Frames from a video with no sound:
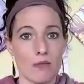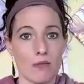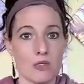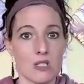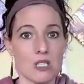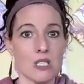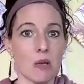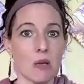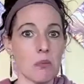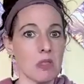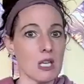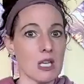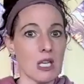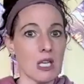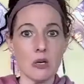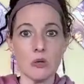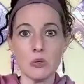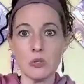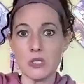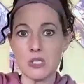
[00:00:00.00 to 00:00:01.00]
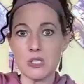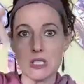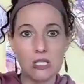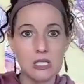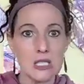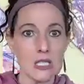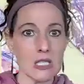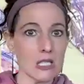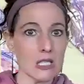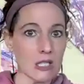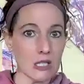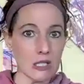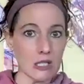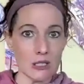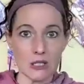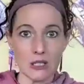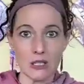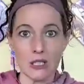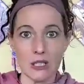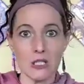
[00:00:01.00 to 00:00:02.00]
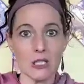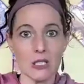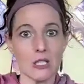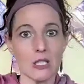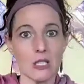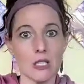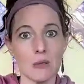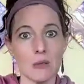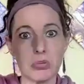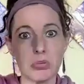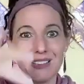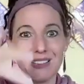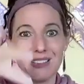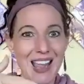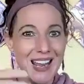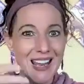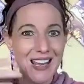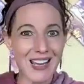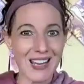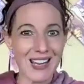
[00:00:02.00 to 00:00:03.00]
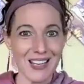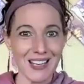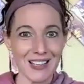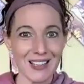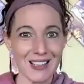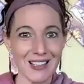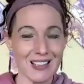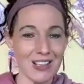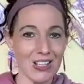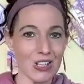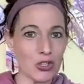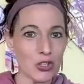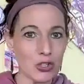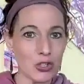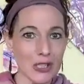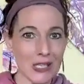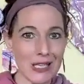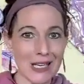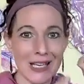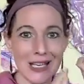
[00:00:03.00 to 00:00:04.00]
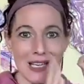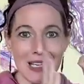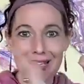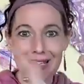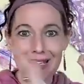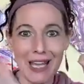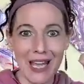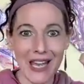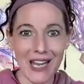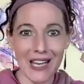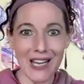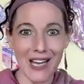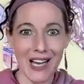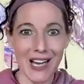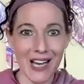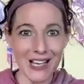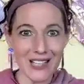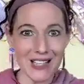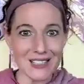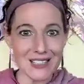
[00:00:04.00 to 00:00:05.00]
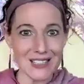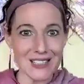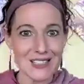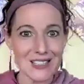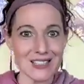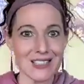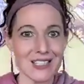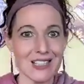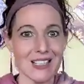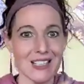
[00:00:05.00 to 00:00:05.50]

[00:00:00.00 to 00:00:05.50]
Something else is here, playing, creating chaos.